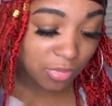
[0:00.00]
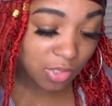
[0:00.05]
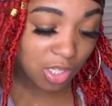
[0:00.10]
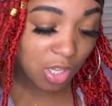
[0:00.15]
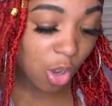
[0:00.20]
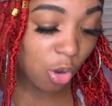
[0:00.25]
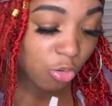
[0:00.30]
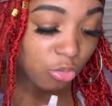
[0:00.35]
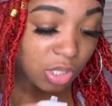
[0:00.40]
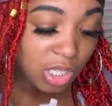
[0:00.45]

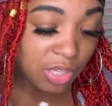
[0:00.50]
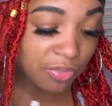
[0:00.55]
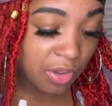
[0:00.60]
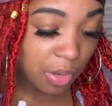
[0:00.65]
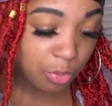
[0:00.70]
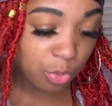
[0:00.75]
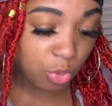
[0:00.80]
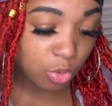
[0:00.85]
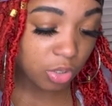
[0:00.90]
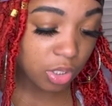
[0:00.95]
Only if I
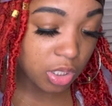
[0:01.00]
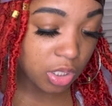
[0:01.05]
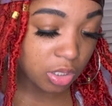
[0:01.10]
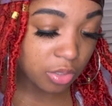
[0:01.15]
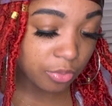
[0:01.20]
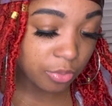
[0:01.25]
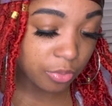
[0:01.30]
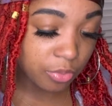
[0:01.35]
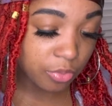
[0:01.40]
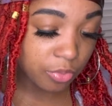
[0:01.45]
pull it.
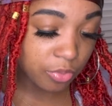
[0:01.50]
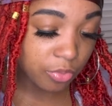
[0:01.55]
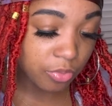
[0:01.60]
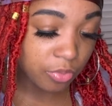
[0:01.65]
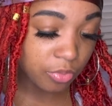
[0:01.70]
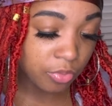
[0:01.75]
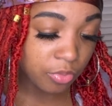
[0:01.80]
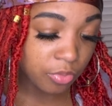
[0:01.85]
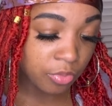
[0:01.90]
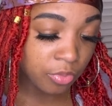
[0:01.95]

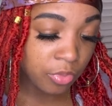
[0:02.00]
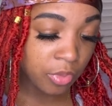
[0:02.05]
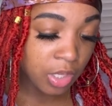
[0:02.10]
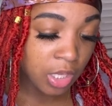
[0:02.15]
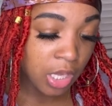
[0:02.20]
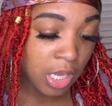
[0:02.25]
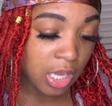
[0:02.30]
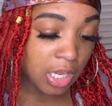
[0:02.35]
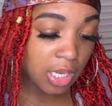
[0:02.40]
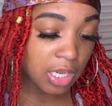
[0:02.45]

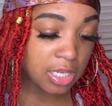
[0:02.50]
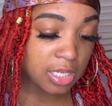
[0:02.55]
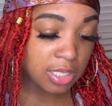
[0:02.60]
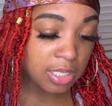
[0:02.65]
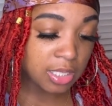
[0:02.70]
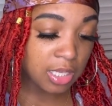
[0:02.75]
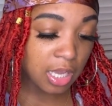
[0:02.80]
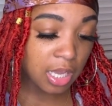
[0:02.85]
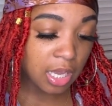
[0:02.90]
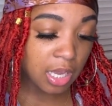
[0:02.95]
Because,
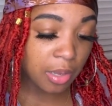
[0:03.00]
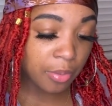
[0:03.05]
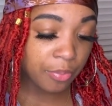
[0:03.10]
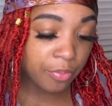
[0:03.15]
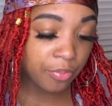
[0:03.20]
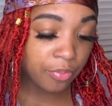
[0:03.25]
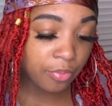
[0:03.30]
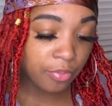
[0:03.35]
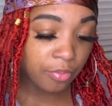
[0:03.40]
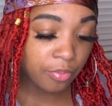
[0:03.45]

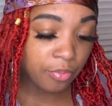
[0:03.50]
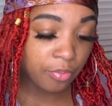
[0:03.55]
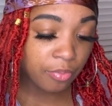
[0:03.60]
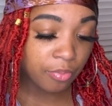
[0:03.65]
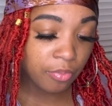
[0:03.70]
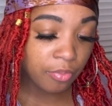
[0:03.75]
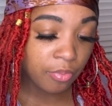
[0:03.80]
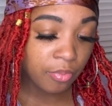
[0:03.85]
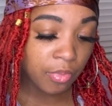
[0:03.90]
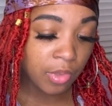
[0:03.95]
um,
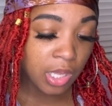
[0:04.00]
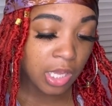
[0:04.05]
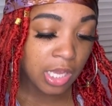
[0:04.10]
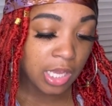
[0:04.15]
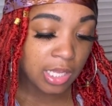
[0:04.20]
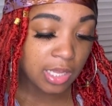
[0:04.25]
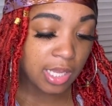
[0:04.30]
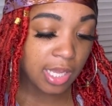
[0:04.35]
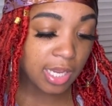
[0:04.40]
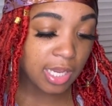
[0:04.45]

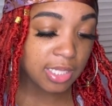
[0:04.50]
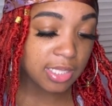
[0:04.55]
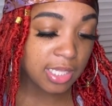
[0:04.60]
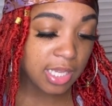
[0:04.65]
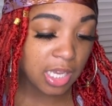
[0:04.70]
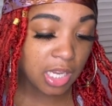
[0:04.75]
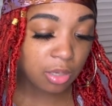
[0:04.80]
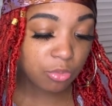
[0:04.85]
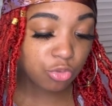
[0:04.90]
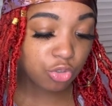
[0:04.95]
like I
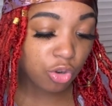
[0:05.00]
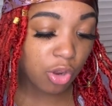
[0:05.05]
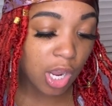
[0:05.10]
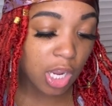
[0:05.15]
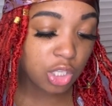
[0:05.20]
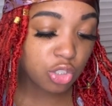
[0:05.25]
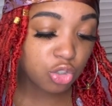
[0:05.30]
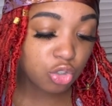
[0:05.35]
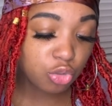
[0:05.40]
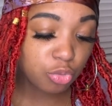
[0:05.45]
said, I'm
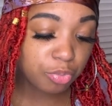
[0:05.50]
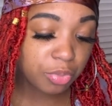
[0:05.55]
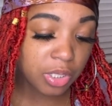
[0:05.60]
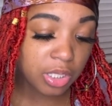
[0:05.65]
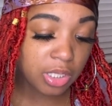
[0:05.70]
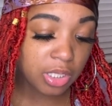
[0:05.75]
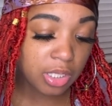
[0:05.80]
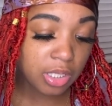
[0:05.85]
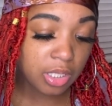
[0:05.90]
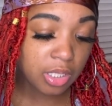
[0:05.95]
trying to
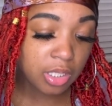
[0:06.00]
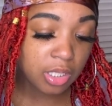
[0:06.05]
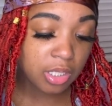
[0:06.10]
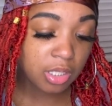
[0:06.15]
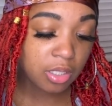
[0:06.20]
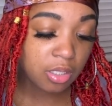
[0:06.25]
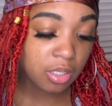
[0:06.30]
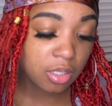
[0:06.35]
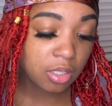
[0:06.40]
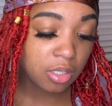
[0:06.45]
be
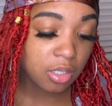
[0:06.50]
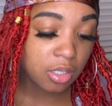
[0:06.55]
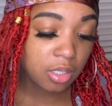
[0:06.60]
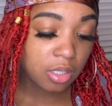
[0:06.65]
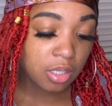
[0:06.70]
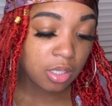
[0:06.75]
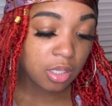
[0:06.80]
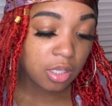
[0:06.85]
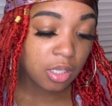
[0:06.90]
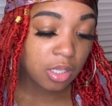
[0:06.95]

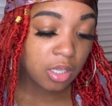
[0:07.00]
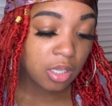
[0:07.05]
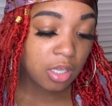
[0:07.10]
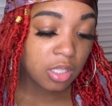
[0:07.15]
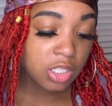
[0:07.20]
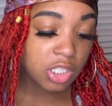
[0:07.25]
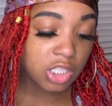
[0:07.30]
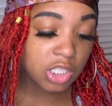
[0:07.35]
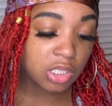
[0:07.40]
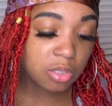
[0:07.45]

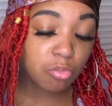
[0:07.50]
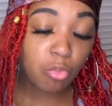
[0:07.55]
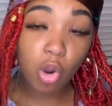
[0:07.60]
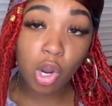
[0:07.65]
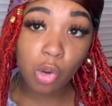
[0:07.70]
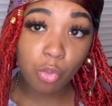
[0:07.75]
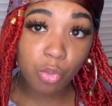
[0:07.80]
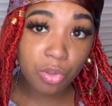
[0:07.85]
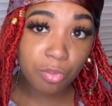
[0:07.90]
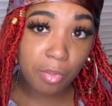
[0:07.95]
smart
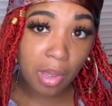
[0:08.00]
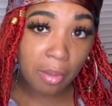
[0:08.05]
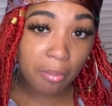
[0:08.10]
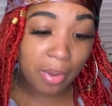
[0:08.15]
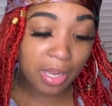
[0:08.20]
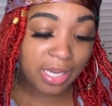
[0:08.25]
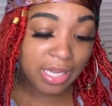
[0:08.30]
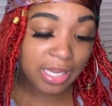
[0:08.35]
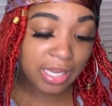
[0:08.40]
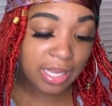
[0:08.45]
with my
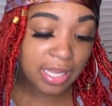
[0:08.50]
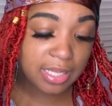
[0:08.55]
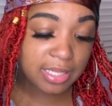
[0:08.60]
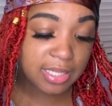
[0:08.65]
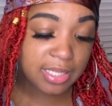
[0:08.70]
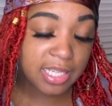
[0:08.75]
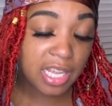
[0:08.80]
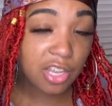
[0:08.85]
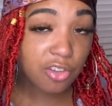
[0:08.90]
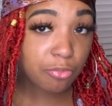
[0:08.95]
money and
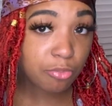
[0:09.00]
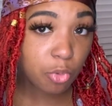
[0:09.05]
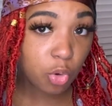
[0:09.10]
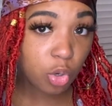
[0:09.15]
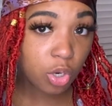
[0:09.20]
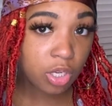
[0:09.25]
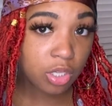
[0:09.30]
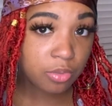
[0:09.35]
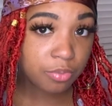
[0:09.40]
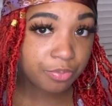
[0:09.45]
save
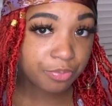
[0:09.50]
more.